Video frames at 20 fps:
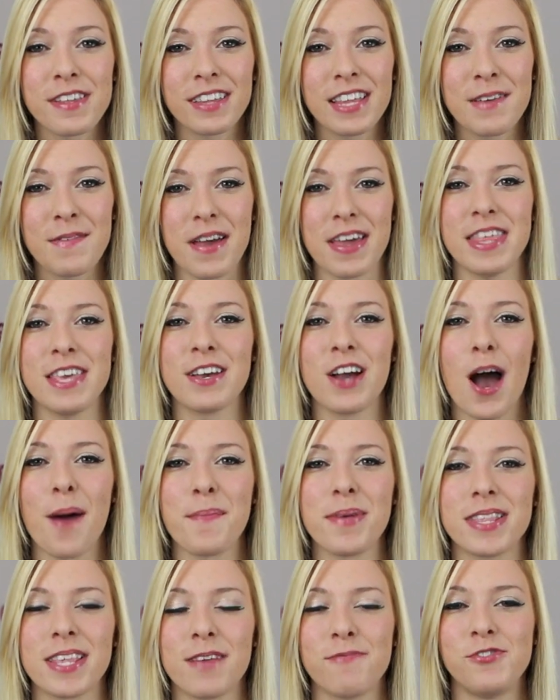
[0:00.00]
to leave any
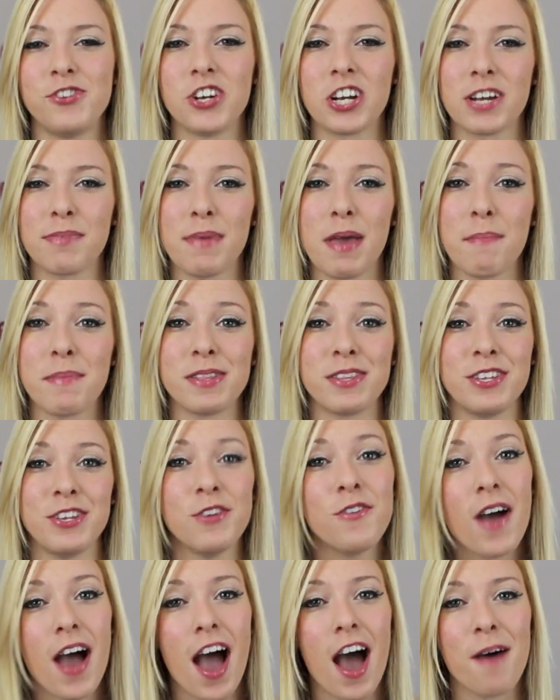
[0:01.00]
comments of cheer commandments
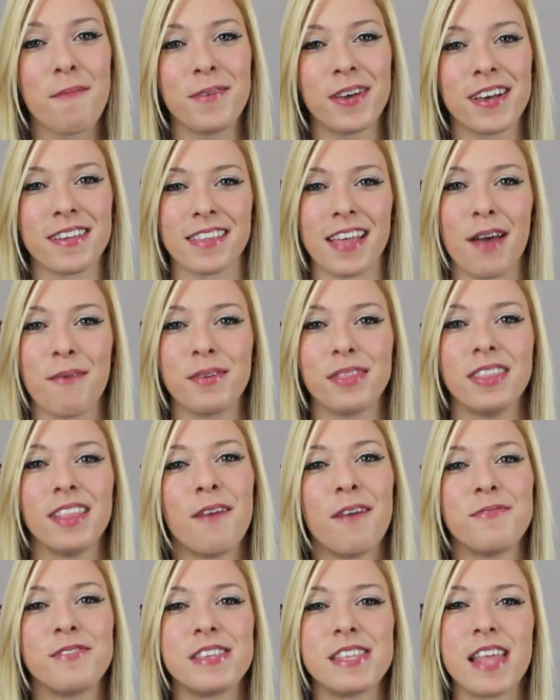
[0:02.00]
you have, because I would
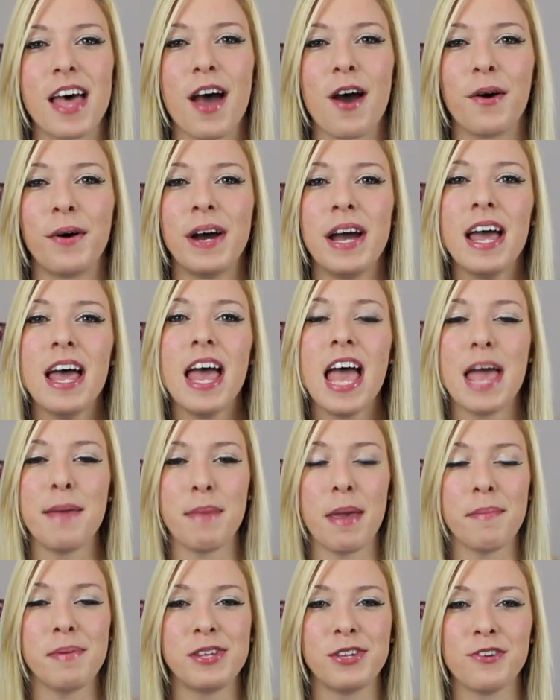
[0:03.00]
love to know, and
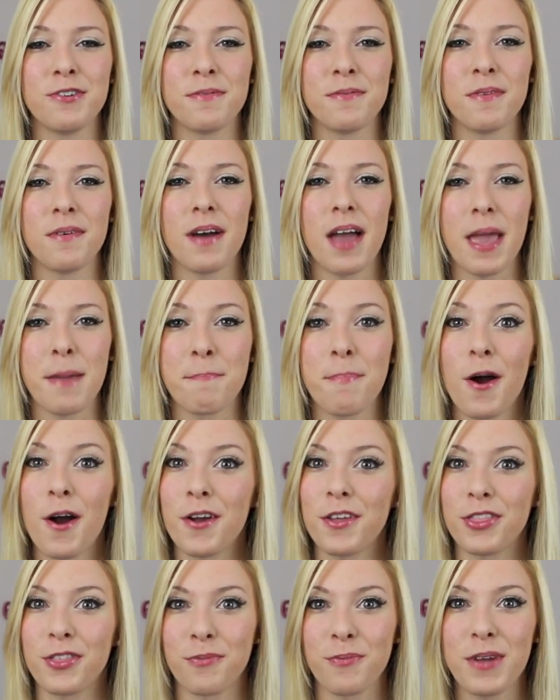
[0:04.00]
maybe do a
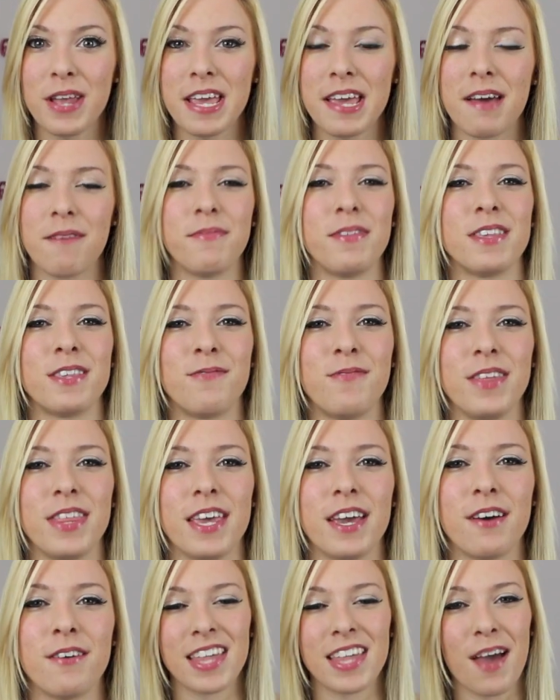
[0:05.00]
part 3 of this
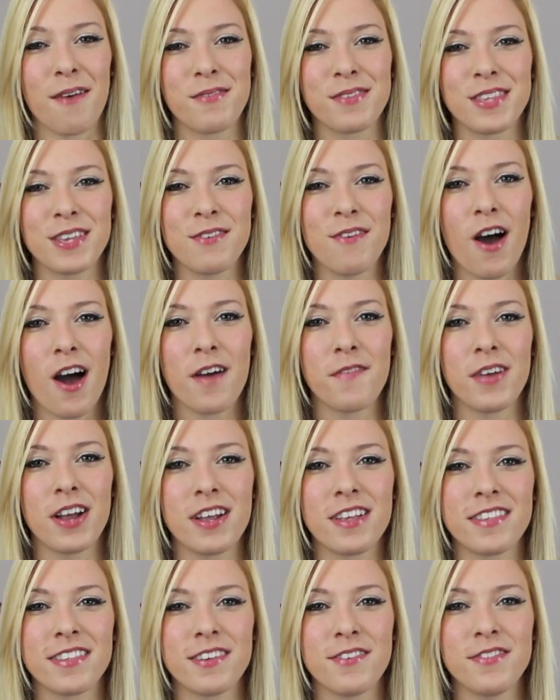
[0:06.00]
video. And I will see you all
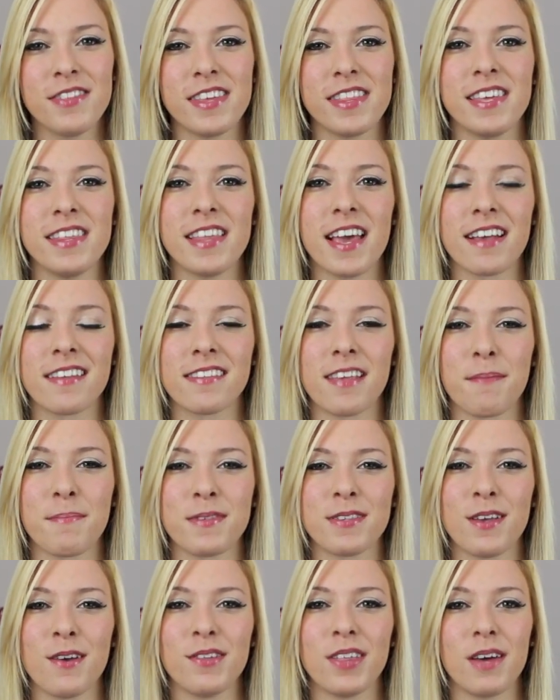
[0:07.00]
very soon in the next
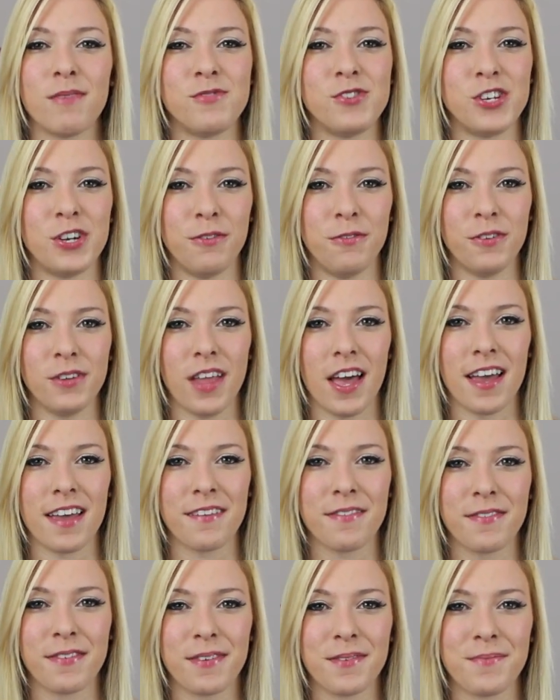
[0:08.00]
episode of Cheer for
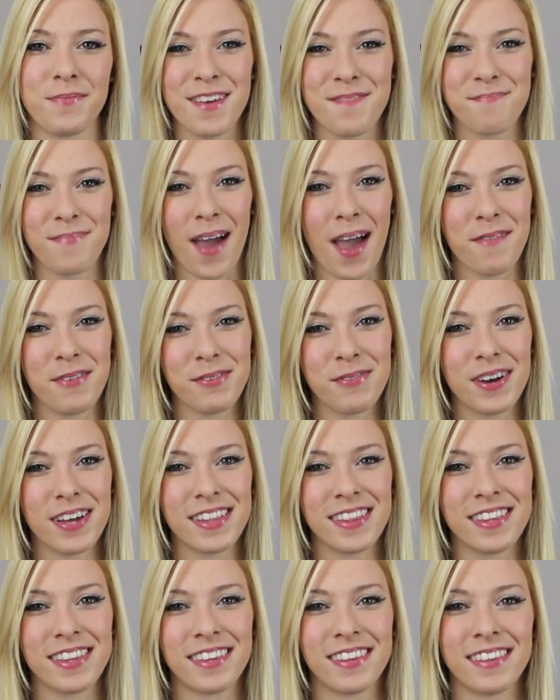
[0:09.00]
Life. Bye
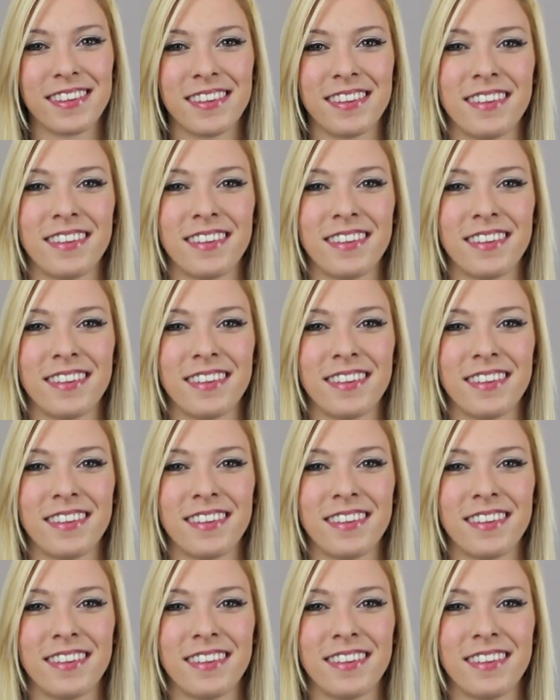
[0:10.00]
everyone!